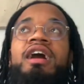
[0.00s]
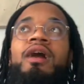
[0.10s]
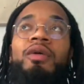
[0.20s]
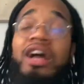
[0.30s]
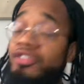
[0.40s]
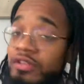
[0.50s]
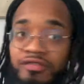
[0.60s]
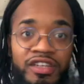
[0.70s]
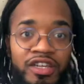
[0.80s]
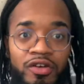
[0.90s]
without those
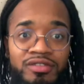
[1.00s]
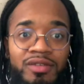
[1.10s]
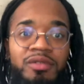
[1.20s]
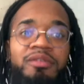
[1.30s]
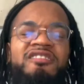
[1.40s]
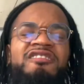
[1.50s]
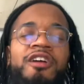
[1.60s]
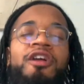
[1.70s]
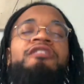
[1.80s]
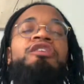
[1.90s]
videos, it would have been
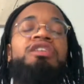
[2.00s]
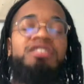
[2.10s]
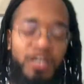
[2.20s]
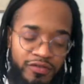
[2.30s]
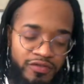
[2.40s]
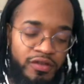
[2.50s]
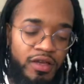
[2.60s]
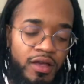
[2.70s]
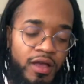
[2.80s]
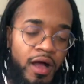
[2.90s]
very, very tough
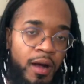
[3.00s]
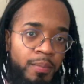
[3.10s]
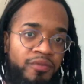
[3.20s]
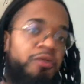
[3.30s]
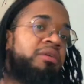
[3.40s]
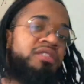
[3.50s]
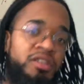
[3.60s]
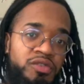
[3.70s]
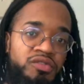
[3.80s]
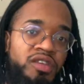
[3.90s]
for me to
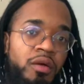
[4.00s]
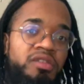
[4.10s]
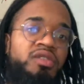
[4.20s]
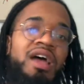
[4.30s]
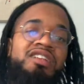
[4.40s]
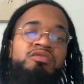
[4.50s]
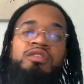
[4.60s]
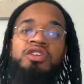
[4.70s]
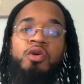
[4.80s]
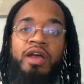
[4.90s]
do so. And so I just
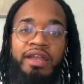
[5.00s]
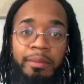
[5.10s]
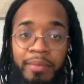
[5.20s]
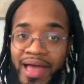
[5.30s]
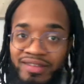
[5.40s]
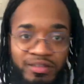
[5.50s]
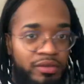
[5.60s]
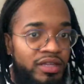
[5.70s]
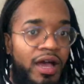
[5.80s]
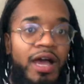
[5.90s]
want to go ahead and pass the
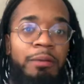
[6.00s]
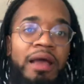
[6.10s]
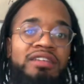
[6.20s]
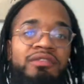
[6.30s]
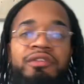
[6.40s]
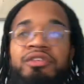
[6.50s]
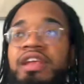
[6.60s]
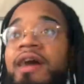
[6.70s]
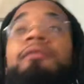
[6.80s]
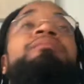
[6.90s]
baton, pass the favor
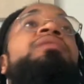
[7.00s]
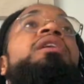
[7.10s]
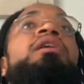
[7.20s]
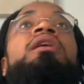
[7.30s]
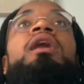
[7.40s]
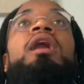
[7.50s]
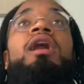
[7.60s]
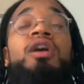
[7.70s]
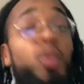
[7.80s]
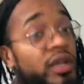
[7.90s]
down.
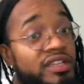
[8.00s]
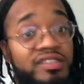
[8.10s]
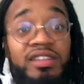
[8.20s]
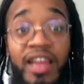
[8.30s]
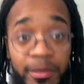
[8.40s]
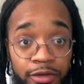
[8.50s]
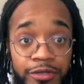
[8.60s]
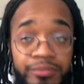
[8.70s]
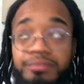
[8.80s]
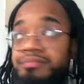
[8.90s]
A quick disclaimer.